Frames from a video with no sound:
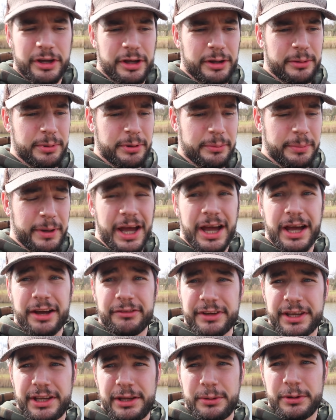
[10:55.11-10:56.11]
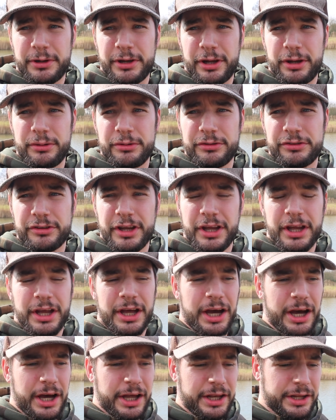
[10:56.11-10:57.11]
put about 0.5 kilo of those,
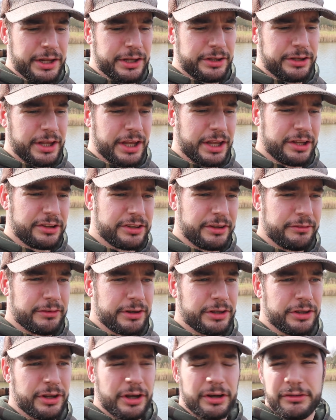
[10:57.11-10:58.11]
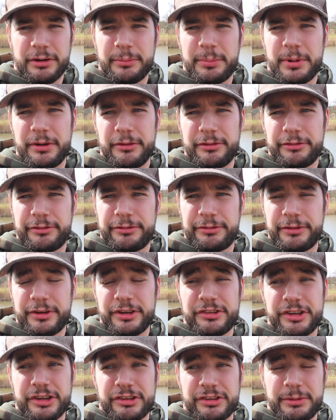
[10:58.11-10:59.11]
and then the S7 and Nutter are both
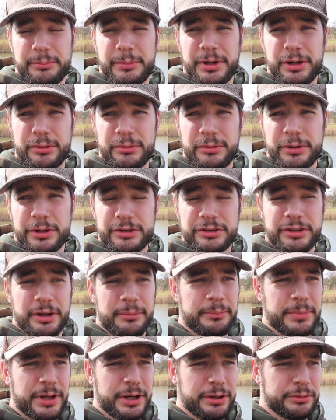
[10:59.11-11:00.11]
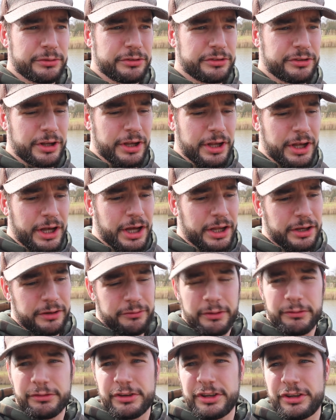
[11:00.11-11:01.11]
60mm dumbbells, and
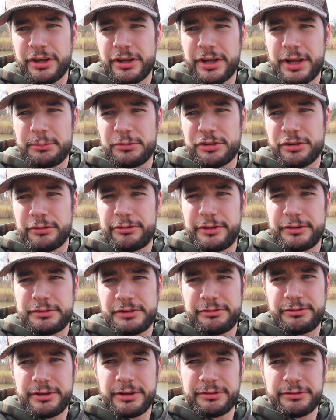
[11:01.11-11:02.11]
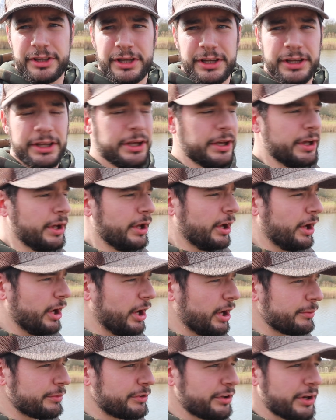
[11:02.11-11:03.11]
I've obviously done them sort of
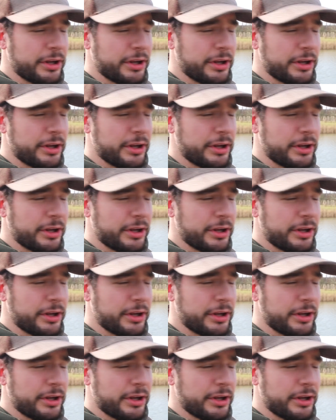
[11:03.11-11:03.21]
50-50. So